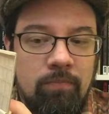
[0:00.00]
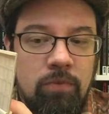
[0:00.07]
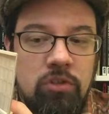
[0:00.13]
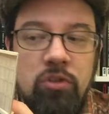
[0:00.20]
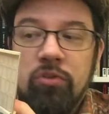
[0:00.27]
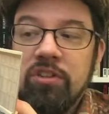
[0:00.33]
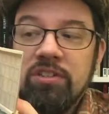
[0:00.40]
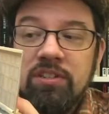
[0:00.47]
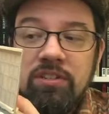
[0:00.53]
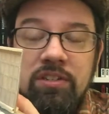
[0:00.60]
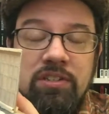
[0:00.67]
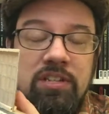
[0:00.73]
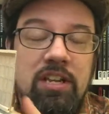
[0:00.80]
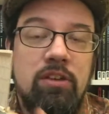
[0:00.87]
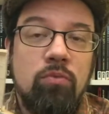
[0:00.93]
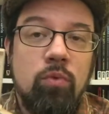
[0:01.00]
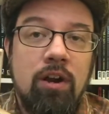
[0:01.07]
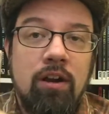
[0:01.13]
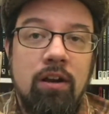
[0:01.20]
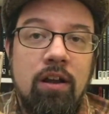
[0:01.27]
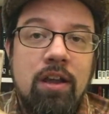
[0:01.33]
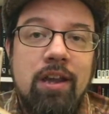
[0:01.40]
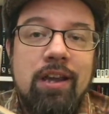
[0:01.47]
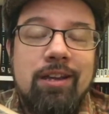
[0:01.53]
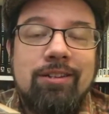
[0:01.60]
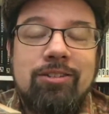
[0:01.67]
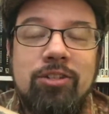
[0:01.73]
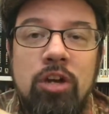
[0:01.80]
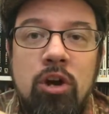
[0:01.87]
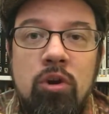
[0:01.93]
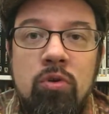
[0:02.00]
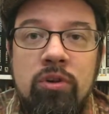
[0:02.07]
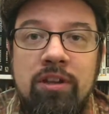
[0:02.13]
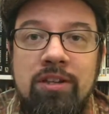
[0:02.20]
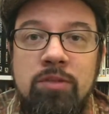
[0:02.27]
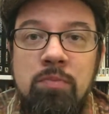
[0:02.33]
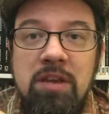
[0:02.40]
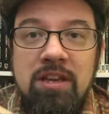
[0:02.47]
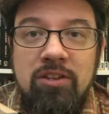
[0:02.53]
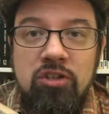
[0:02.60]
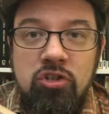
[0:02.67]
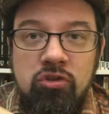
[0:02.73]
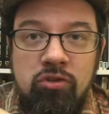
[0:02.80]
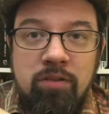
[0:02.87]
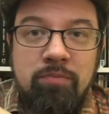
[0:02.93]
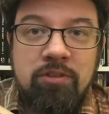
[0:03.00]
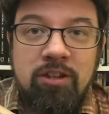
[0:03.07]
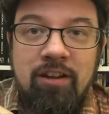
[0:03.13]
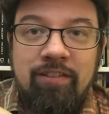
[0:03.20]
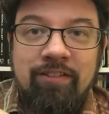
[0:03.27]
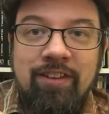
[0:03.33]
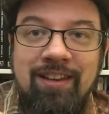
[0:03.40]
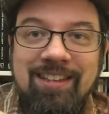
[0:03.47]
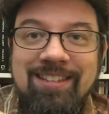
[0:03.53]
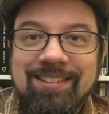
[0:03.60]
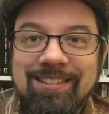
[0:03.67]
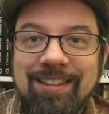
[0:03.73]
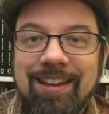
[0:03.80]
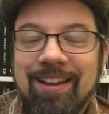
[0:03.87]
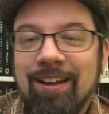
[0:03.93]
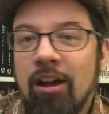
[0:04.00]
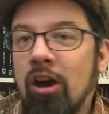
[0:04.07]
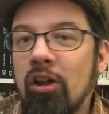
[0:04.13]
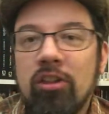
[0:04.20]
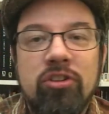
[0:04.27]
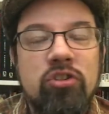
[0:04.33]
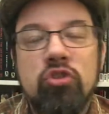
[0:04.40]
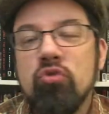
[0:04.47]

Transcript: So this is a scene where Toad is being stripped of his all his